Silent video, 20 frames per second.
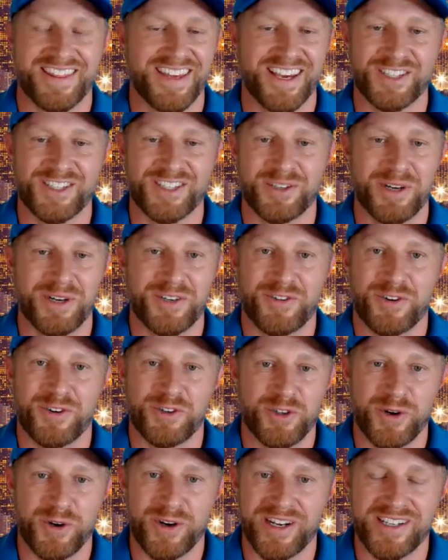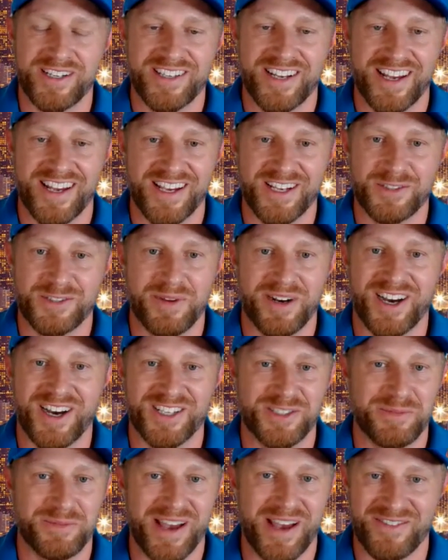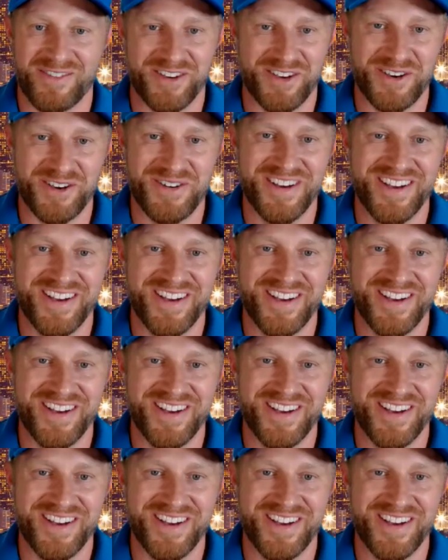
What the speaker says: thanks so much for joining today. It's been awesome having you.